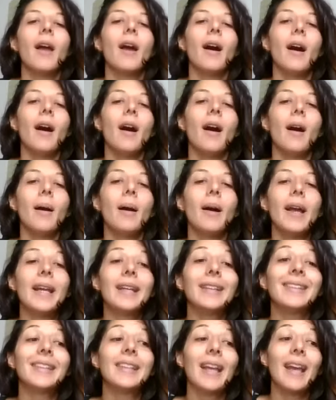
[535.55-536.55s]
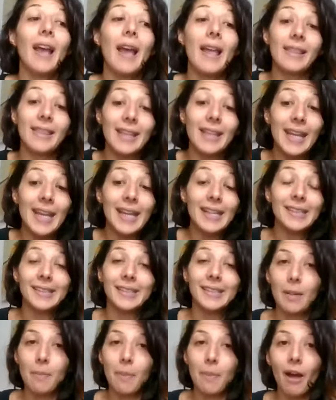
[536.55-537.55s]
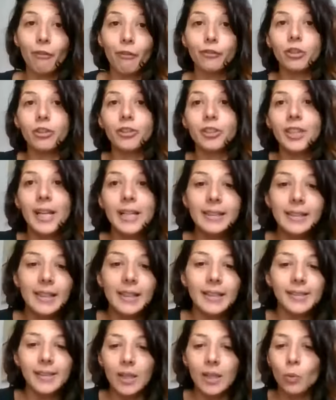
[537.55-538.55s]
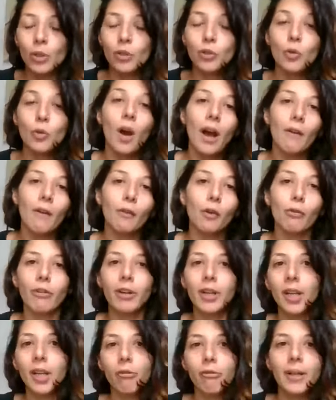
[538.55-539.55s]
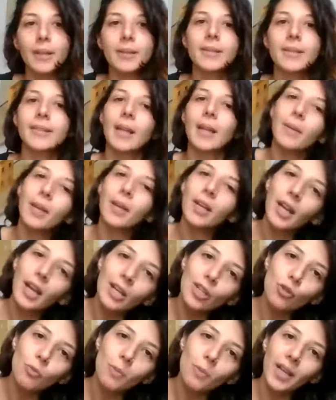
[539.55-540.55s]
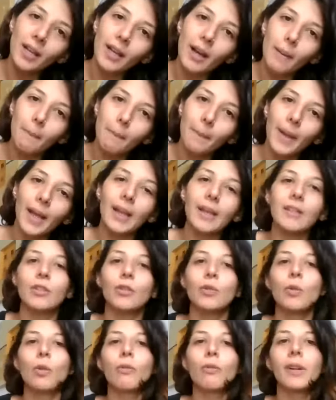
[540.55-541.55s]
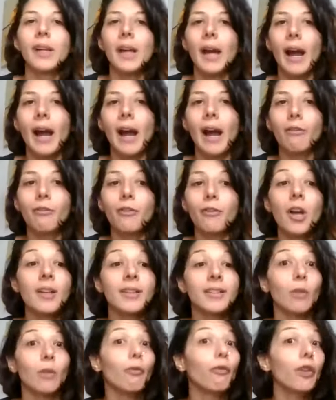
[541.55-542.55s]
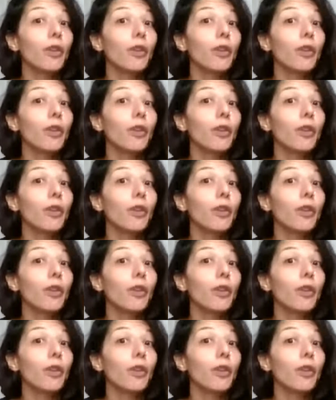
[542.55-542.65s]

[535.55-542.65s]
And the next step after that, let's say when you have already run some engagement campaigns, you already have some